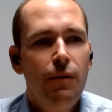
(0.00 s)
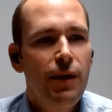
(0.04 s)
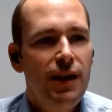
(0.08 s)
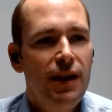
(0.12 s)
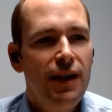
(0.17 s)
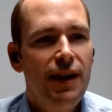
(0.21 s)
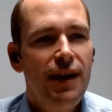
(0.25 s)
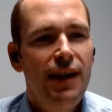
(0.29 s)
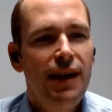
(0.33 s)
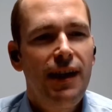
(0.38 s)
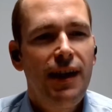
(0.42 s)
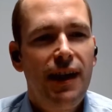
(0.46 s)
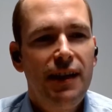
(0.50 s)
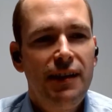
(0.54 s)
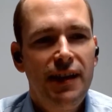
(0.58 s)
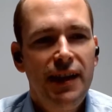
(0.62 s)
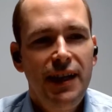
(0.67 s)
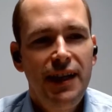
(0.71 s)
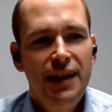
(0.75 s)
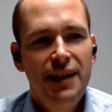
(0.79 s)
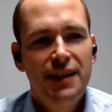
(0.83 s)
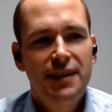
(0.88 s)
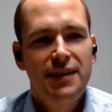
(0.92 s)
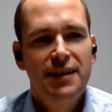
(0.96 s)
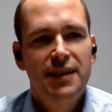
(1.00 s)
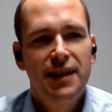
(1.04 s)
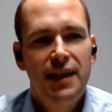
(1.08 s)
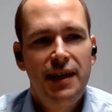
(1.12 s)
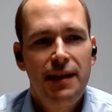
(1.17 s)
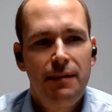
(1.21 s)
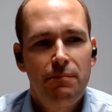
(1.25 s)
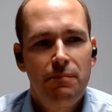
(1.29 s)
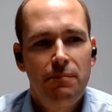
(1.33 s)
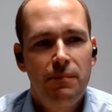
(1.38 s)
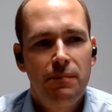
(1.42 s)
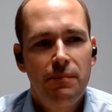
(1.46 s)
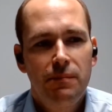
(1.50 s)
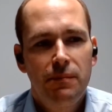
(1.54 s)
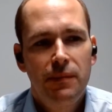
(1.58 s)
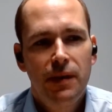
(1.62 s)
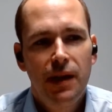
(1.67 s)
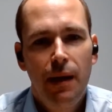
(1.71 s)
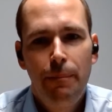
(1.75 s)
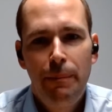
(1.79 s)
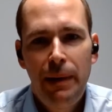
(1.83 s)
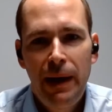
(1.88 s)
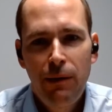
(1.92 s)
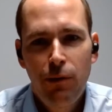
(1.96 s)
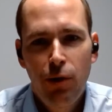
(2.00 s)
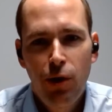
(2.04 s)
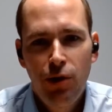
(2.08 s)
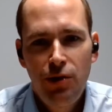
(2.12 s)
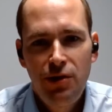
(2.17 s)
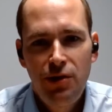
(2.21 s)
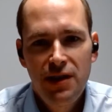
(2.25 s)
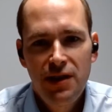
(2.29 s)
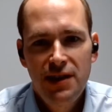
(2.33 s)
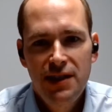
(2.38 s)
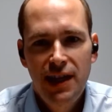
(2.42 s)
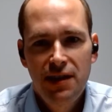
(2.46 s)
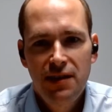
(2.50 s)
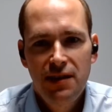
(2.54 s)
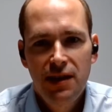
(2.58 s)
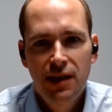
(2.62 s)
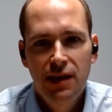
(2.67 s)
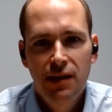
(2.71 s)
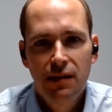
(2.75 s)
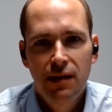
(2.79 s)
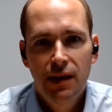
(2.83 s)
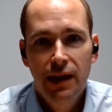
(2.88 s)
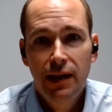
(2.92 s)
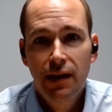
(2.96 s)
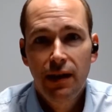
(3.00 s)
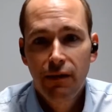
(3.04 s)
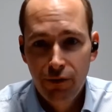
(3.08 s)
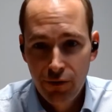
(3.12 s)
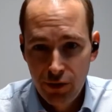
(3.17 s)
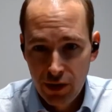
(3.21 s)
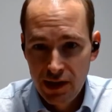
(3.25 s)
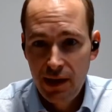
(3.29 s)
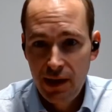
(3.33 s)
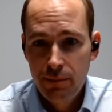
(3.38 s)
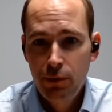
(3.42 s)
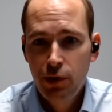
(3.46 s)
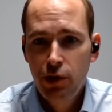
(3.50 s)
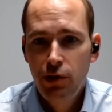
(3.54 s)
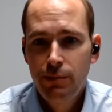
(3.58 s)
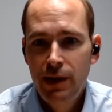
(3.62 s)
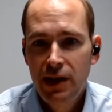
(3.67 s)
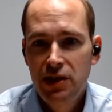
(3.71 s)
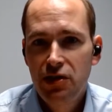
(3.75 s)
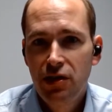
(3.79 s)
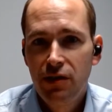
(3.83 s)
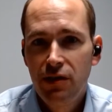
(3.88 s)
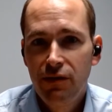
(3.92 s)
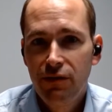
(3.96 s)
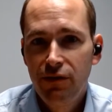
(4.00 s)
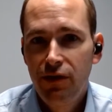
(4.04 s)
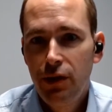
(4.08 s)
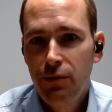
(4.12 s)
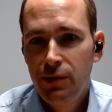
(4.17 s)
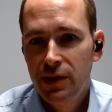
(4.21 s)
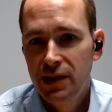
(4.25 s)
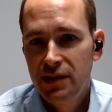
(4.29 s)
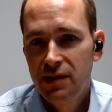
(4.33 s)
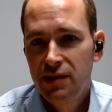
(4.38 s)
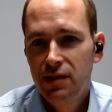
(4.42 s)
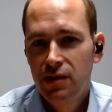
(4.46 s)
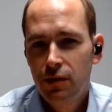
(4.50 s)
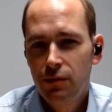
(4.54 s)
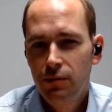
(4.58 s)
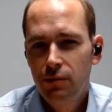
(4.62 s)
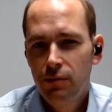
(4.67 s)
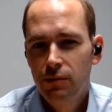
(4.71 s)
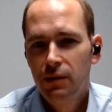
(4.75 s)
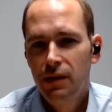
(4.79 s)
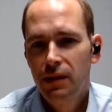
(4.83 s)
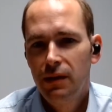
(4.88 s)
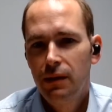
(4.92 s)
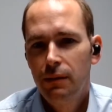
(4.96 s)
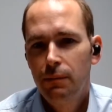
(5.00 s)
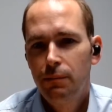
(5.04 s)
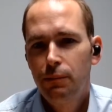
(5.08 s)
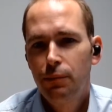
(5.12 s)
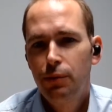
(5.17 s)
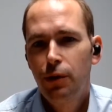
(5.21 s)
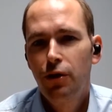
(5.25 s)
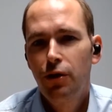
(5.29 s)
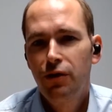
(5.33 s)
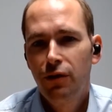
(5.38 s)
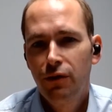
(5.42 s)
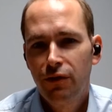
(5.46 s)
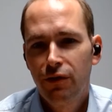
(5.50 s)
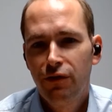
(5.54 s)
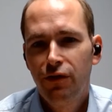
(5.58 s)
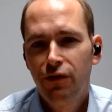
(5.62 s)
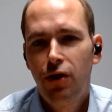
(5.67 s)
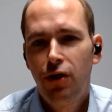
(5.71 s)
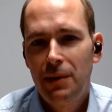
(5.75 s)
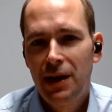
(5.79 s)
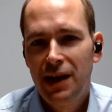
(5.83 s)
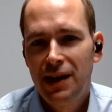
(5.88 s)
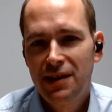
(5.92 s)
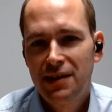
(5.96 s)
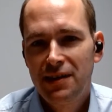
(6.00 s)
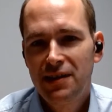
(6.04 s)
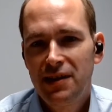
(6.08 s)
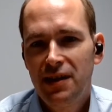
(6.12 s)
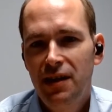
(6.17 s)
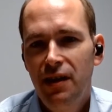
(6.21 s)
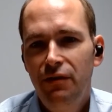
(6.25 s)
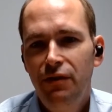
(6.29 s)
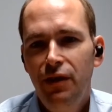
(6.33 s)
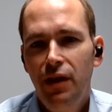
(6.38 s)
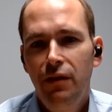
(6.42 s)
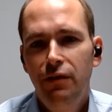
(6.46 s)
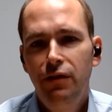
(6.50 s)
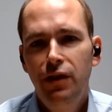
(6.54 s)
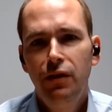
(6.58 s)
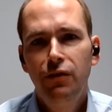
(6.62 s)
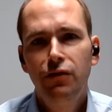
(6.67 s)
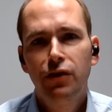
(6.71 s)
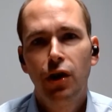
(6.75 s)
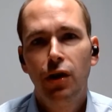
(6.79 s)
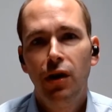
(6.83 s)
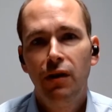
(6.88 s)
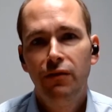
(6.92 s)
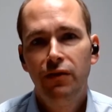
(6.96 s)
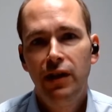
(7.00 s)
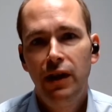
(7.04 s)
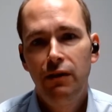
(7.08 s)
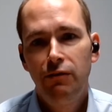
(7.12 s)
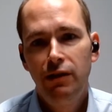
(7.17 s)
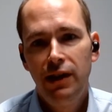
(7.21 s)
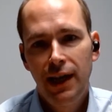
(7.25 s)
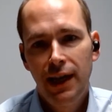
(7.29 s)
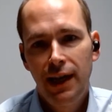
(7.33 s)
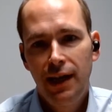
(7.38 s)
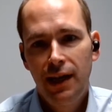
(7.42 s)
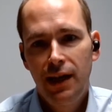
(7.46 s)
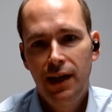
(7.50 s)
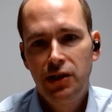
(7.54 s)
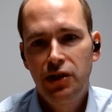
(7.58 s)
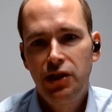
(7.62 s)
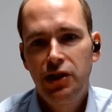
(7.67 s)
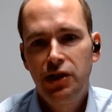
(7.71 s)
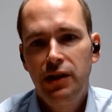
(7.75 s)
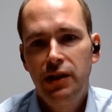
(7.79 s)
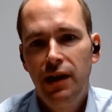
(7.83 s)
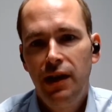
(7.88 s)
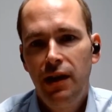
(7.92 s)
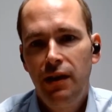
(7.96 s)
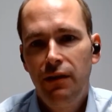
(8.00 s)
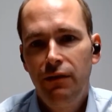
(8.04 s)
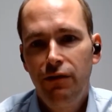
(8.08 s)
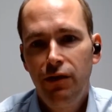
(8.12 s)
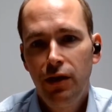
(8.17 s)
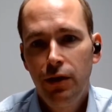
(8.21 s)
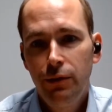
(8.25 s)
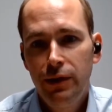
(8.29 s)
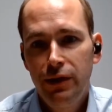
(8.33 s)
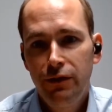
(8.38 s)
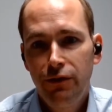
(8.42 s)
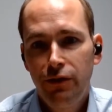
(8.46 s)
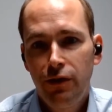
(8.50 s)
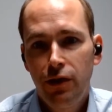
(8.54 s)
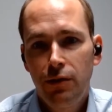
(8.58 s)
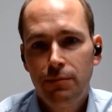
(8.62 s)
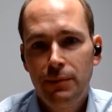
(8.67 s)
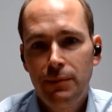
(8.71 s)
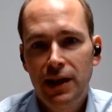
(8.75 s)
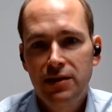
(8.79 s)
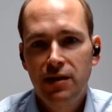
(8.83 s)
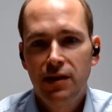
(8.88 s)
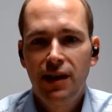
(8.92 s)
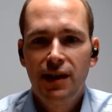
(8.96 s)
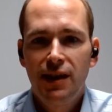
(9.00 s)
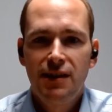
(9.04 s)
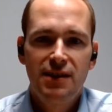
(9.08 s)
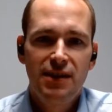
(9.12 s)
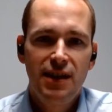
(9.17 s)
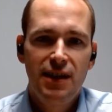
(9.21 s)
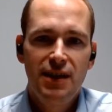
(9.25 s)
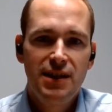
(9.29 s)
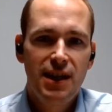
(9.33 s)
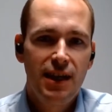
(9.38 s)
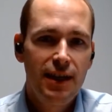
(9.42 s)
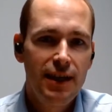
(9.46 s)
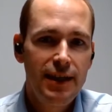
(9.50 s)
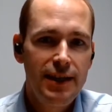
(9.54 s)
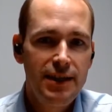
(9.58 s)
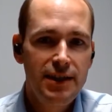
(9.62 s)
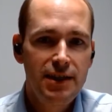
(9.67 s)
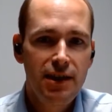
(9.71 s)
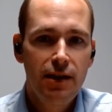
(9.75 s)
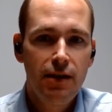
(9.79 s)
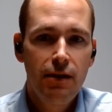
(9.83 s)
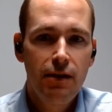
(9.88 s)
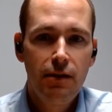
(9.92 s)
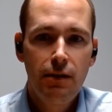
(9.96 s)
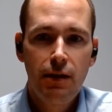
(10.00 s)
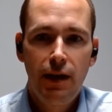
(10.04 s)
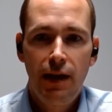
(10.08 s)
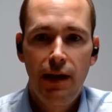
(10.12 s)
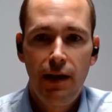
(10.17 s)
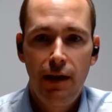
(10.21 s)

Well, I think it's about understanding, like, for example, you mentioned fluids. So product formats, if you've got a very large fluid format, so let's say it's a litre